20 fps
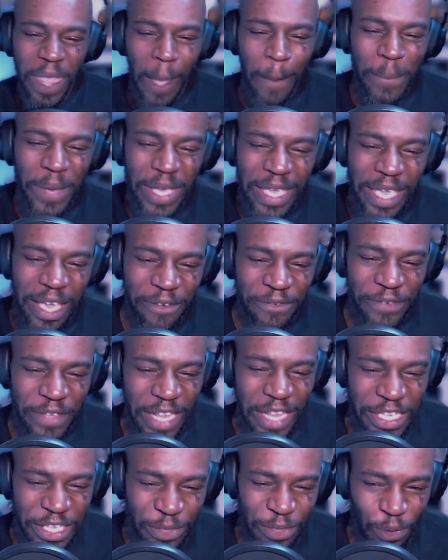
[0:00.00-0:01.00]
But yeah, I think
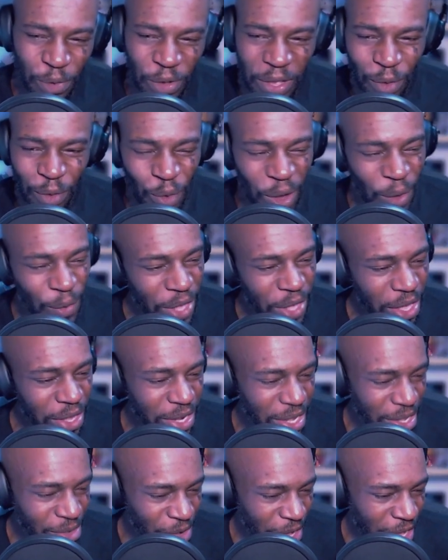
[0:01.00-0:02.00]
that's where we're
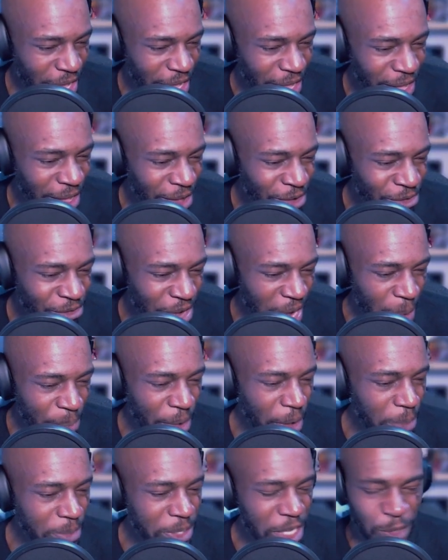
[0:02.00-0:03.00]
gonna
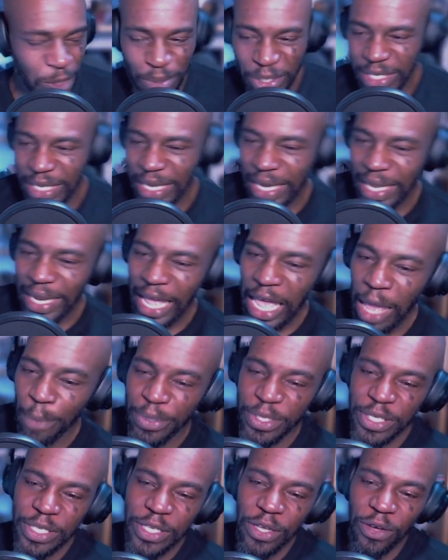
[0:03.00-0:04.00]
wrap up this particular
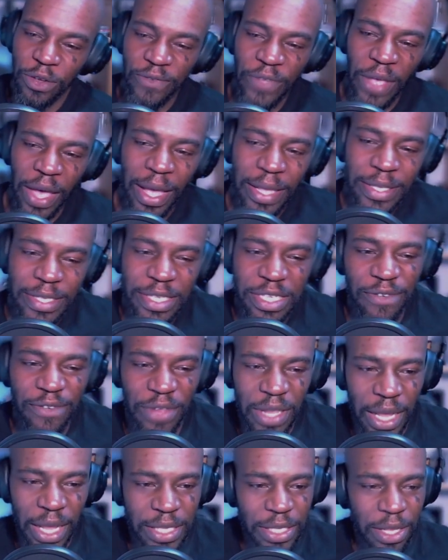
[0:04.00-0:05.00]
episode of the
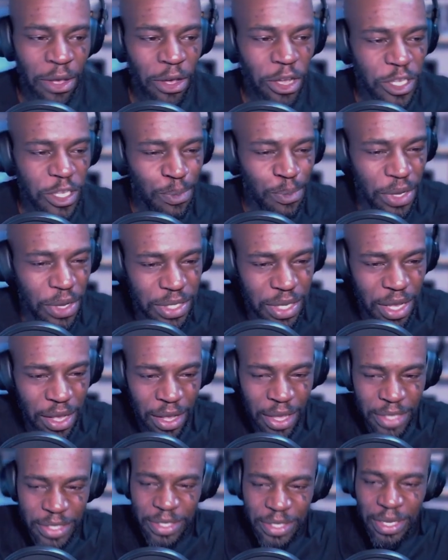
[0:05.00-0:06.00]
Uncivilized Arts
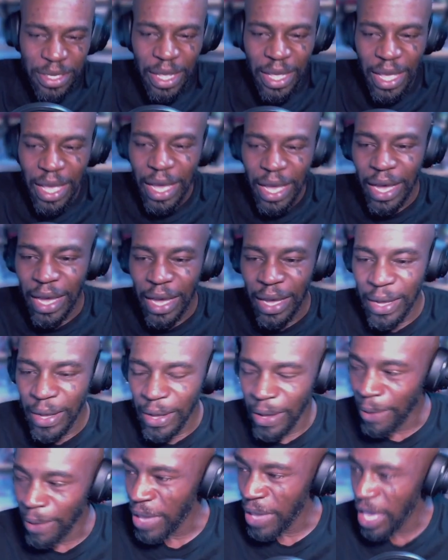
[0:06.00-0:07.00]
podcast.
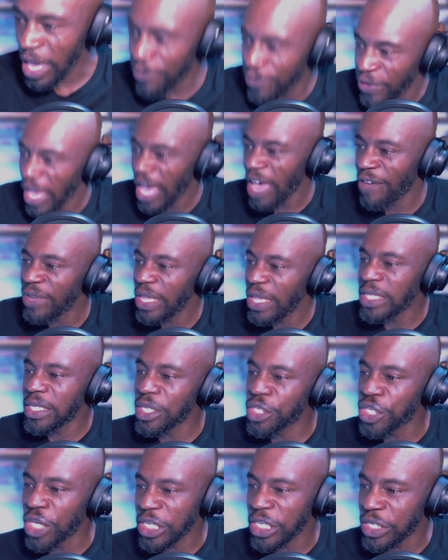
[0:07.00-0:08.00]
If you have any
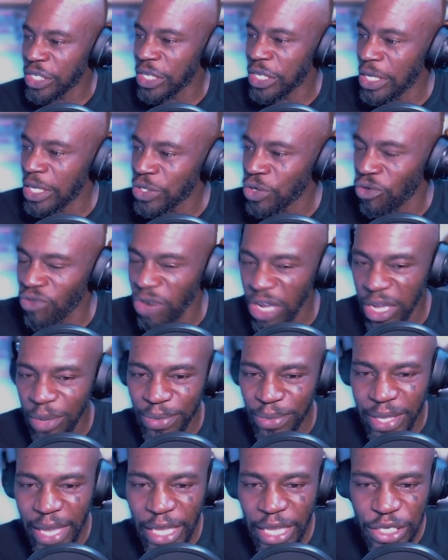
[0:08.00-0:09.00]
suggestions or
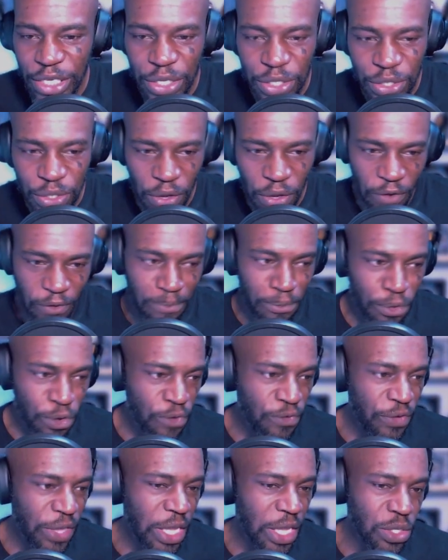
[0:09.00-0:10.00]
recommendations of
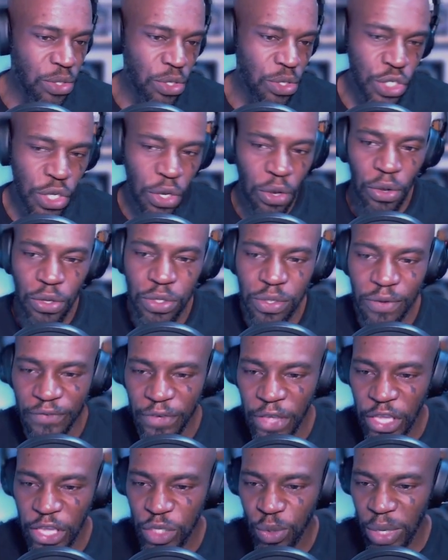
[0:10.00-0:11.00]
movies or shows or
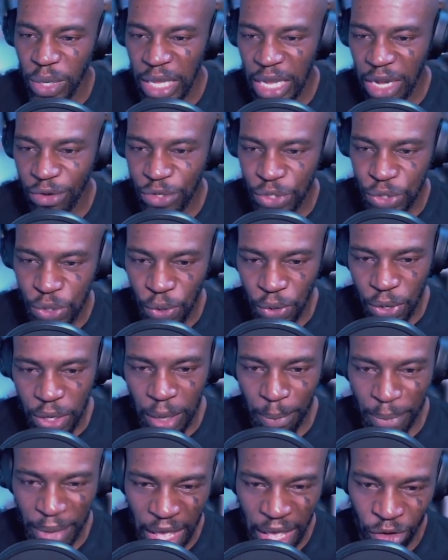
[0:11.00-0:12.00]
things you want to hear us talking
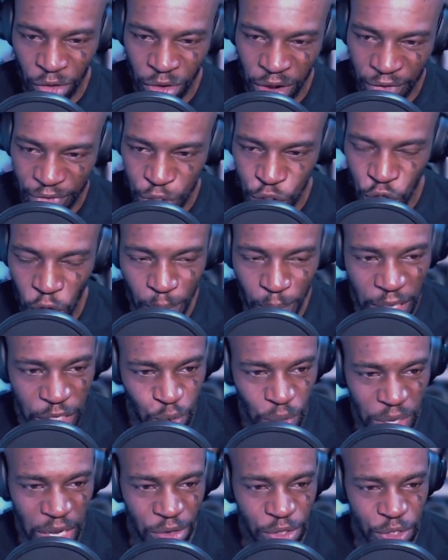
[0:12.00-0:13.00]
about, or other topics
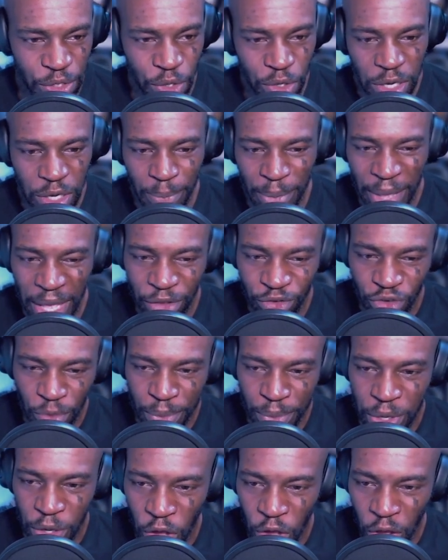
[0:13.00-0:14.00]
you want to hear us talking about, drop
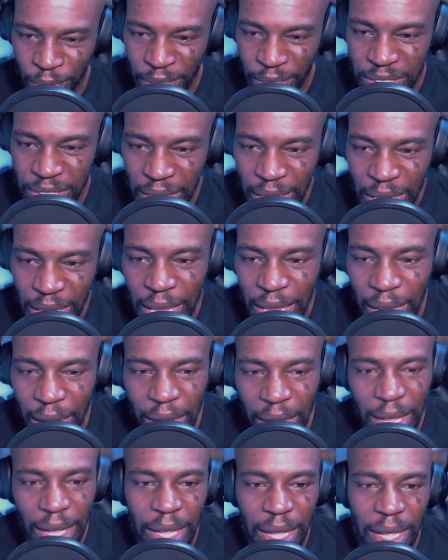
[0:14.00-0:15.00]
in the comments.
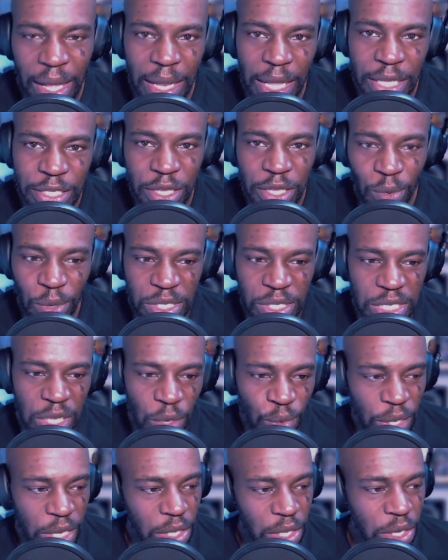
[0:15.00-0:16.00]
That's something
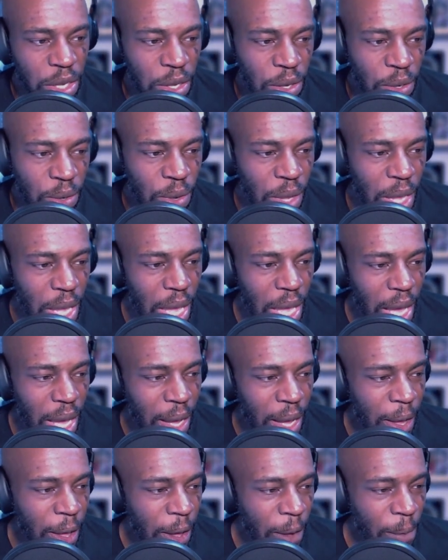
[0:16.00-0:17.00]
we can do.
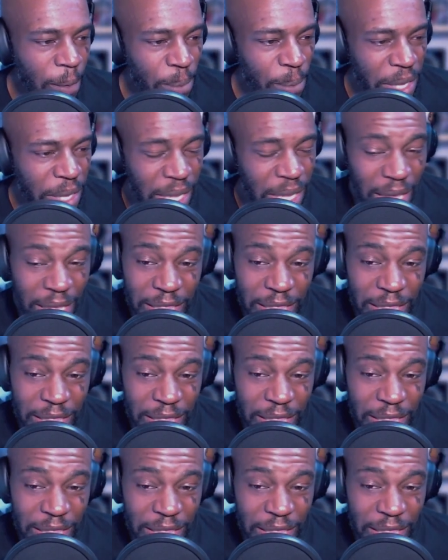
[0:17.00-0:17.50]
But yeah,